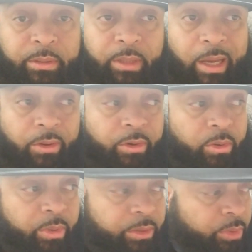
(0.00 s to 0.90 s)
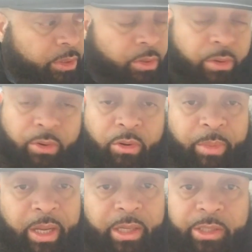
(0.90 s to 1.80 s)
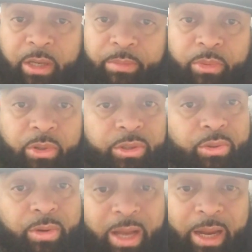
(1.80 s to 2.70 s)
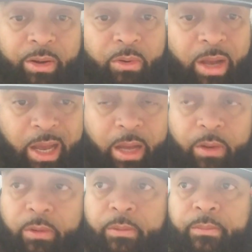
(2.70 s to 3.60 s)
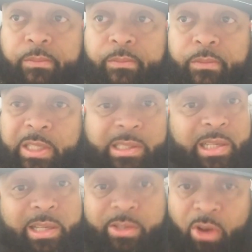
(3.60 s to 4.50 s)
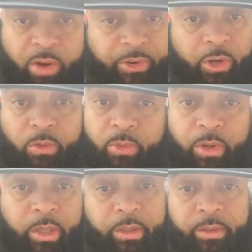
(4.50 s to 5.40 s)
I don't know what's going on, man. These young boys do not know how to say sorry no more.